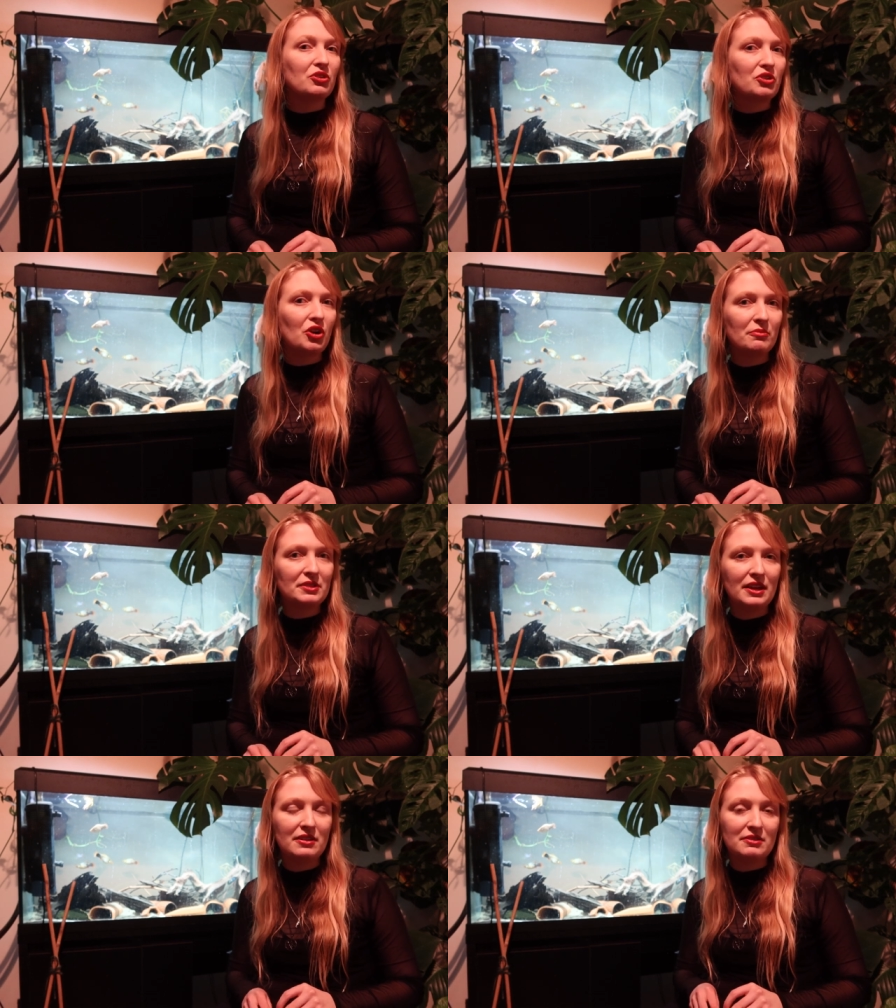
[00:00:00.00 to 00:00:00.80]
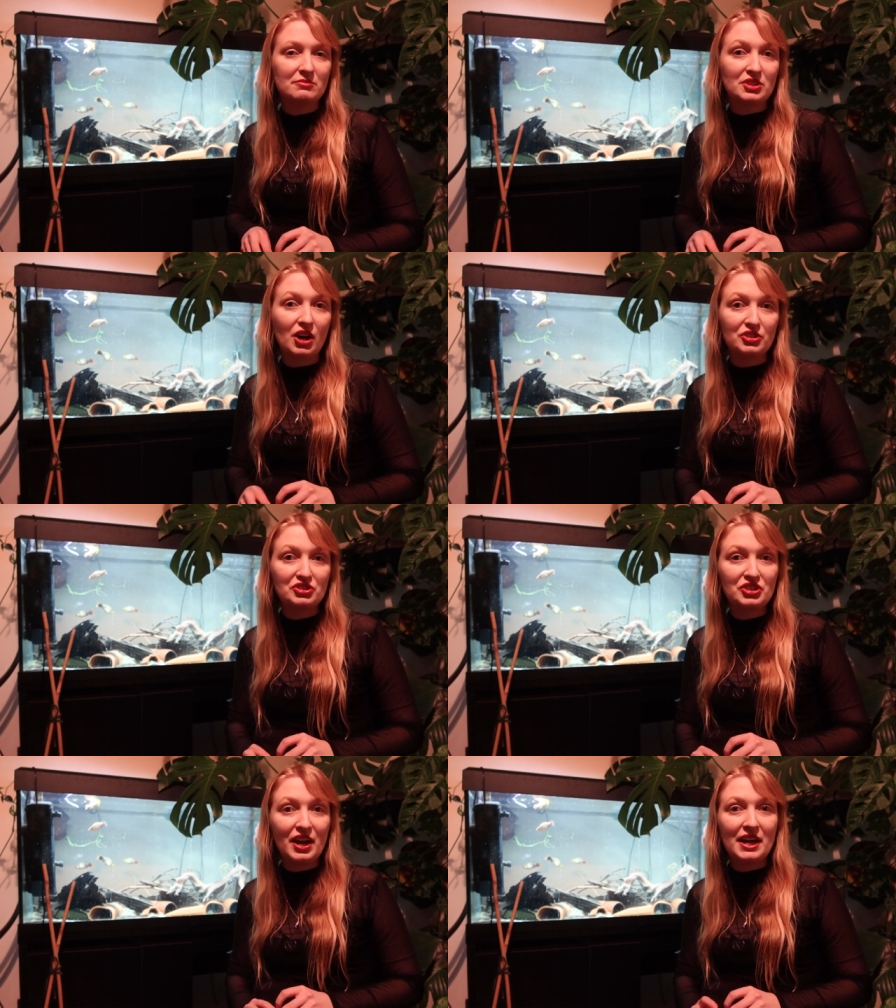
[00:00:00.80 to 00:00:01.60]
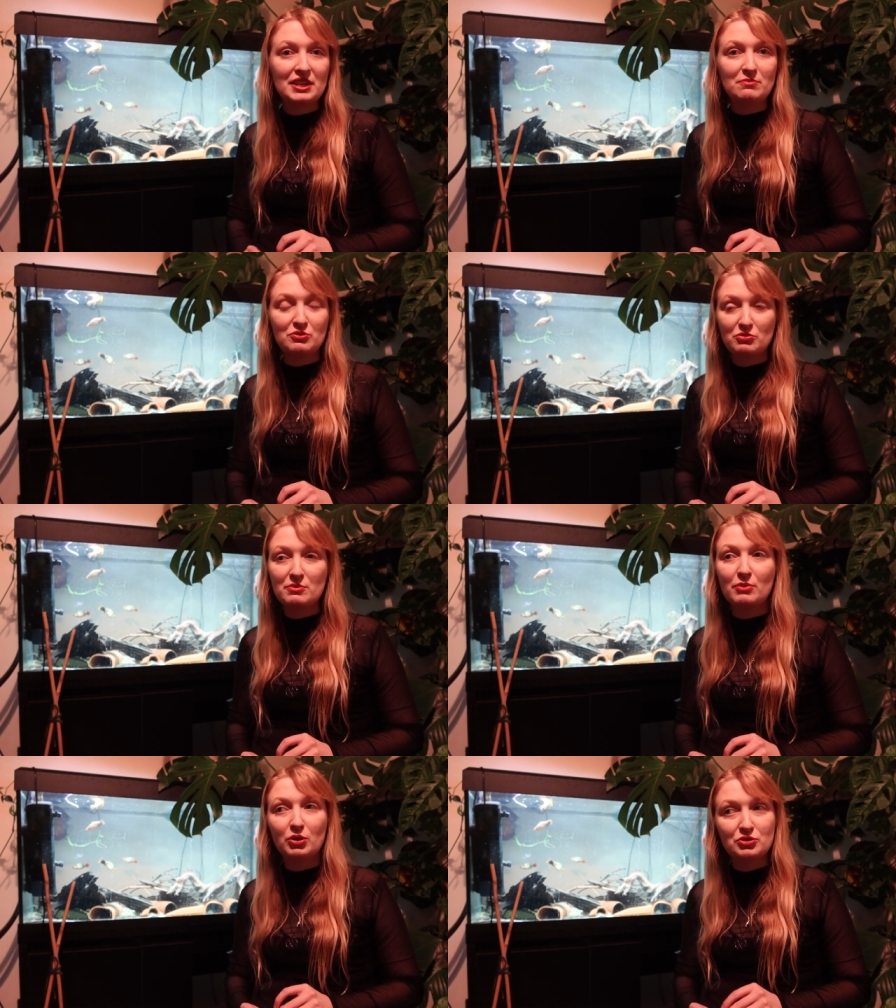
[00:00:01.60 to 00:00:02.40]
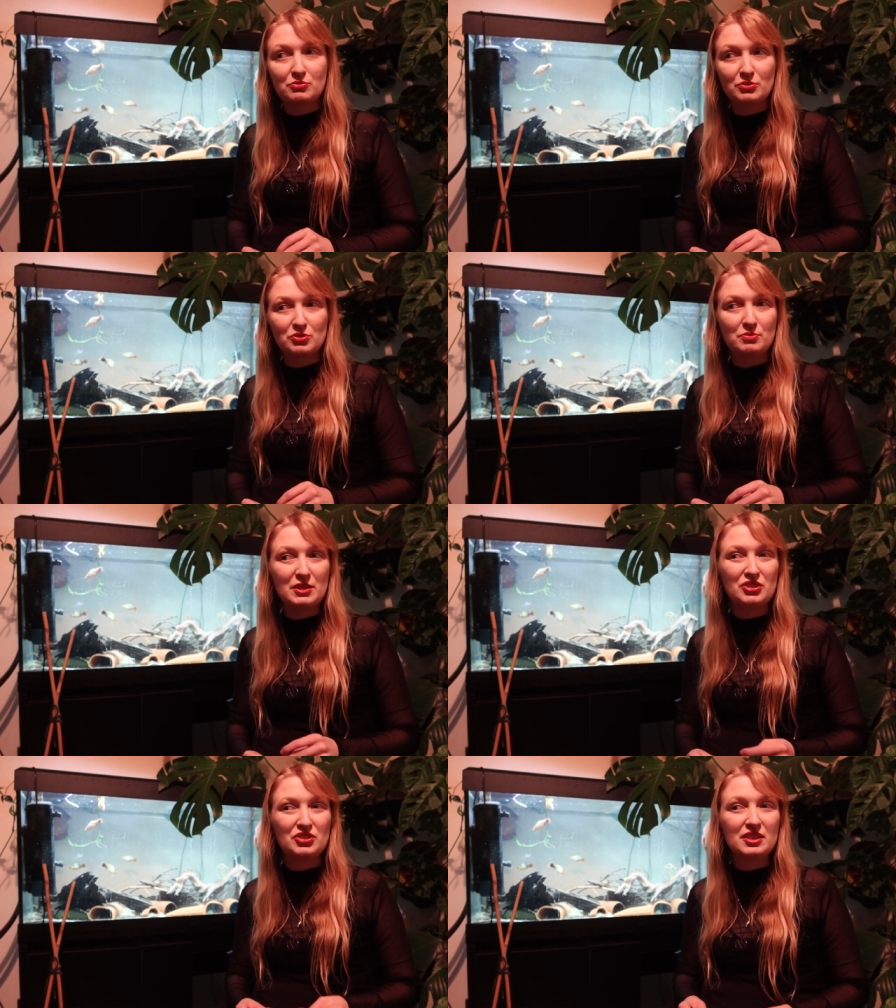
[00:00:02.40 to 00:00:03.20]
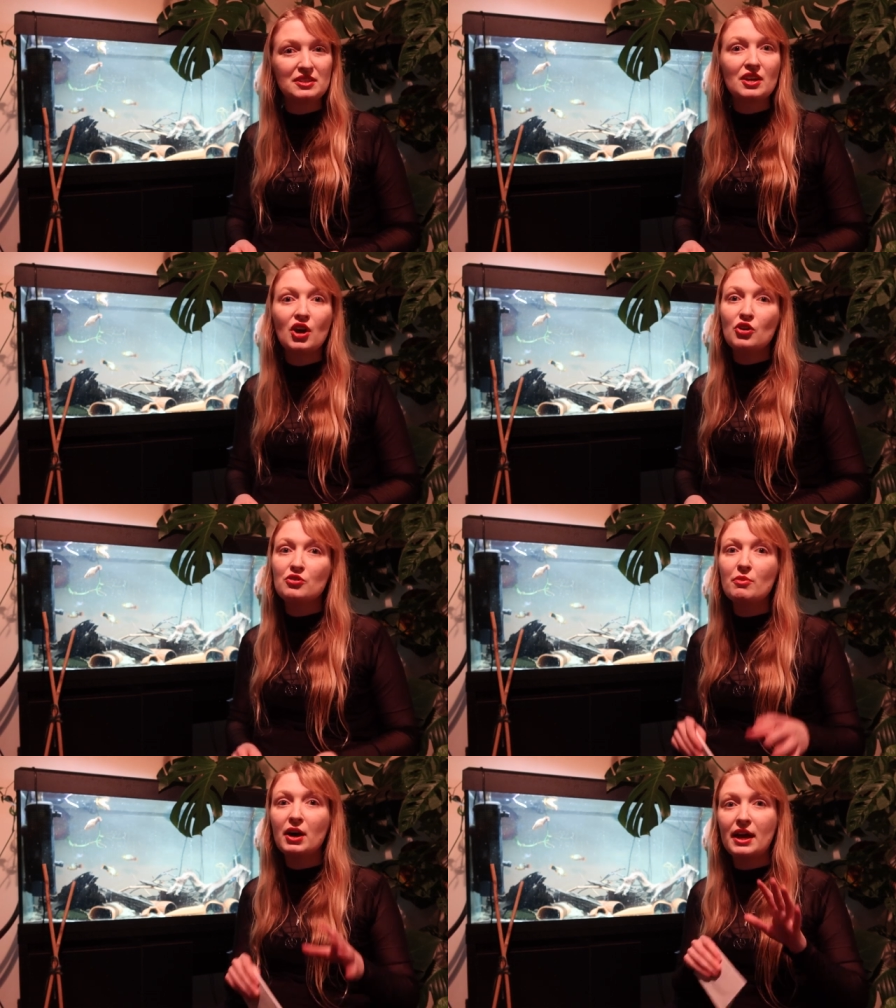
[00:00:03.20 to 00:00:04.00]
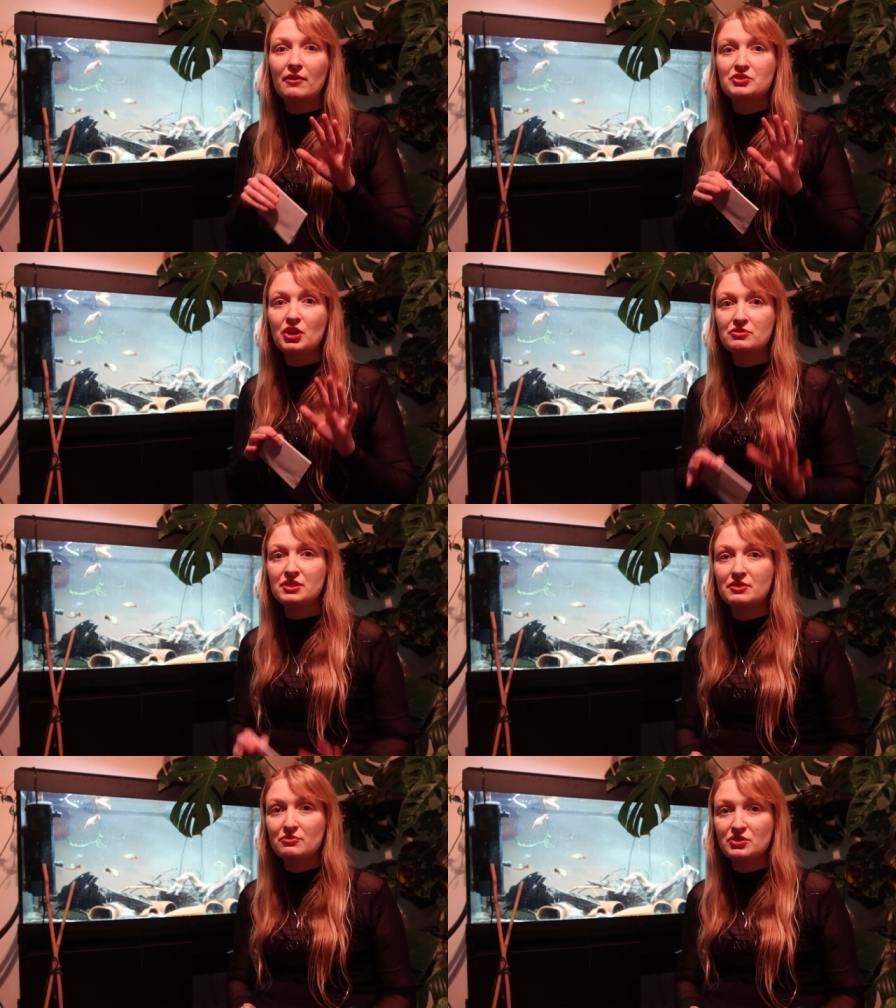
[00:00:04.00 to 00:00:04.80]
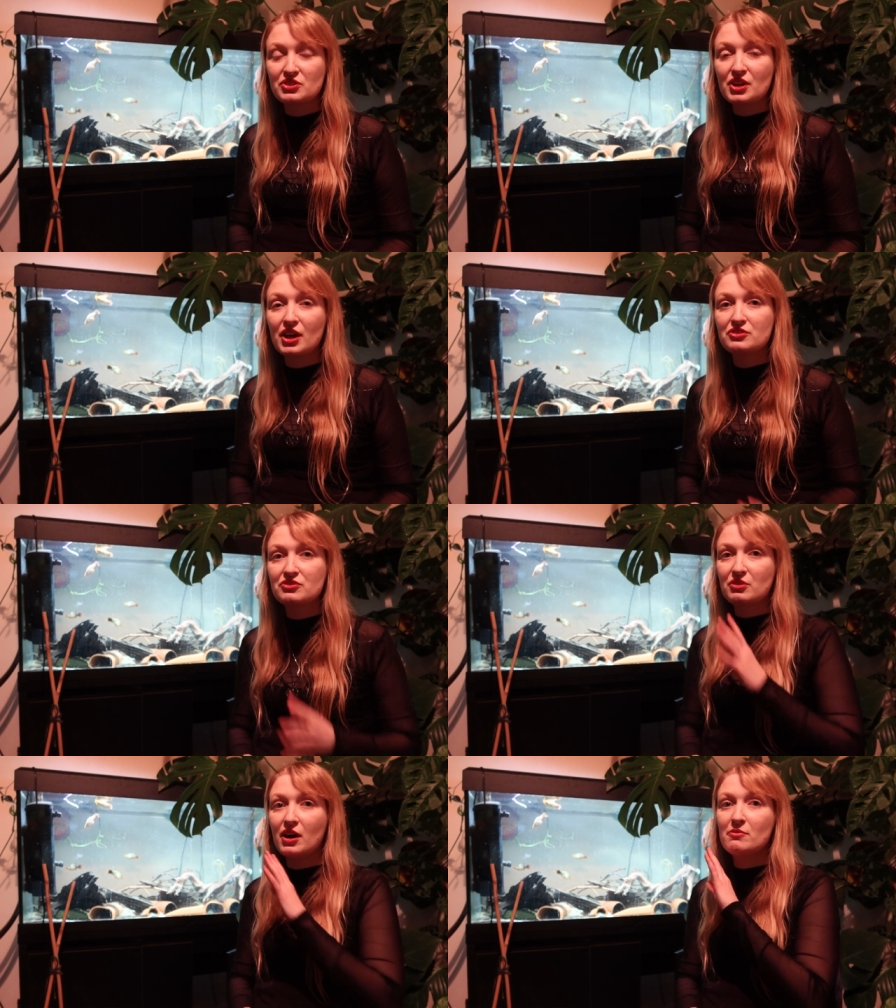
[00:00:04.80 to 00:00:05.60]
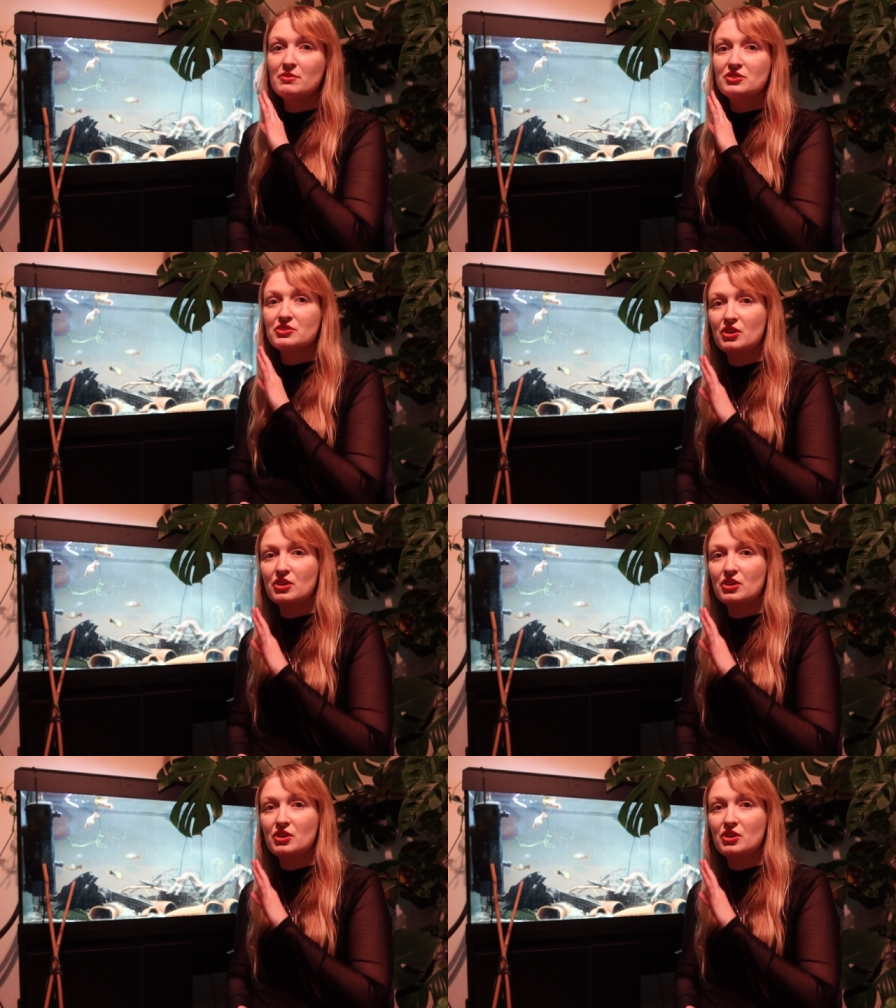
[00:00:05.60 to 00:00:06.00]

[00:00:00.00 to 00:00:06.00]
or common names are shared between multiple species who might have totally different size requirements,